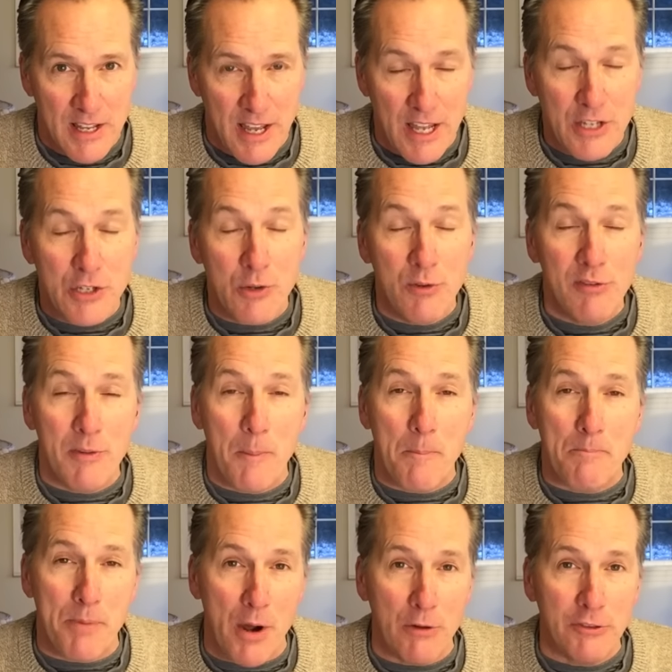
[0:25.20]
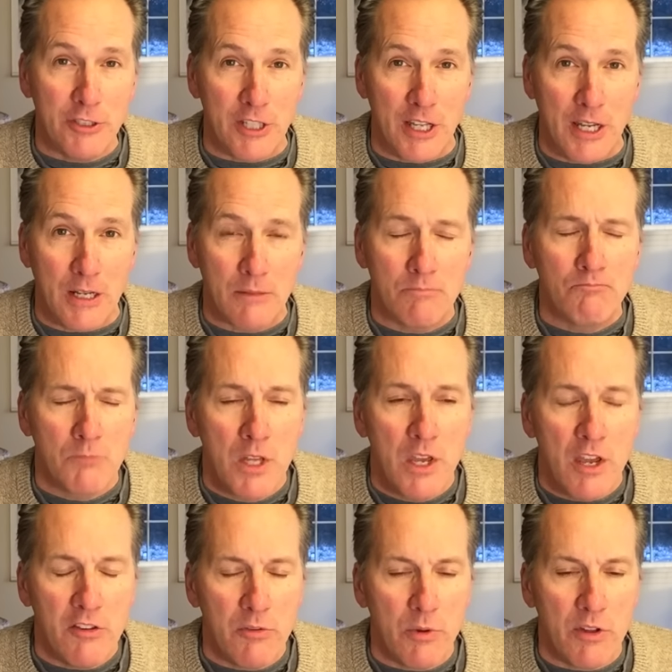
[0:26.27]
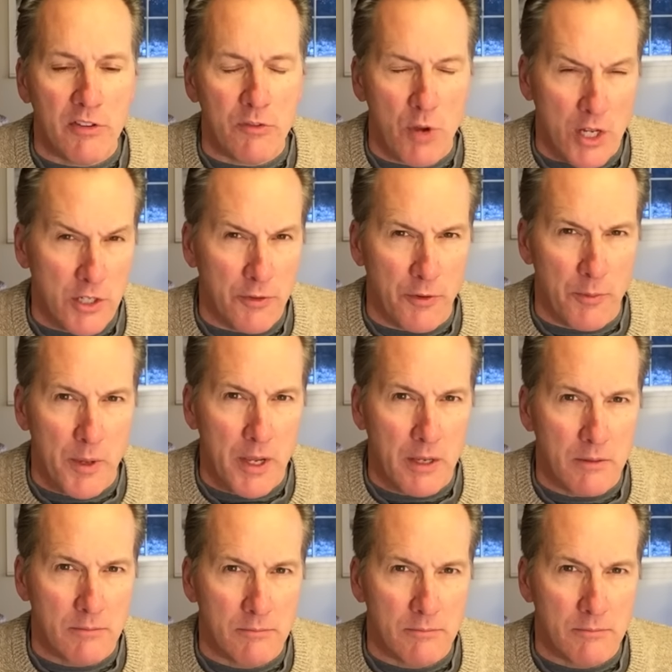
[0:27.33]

and do some boasting. It's a real stretch for me.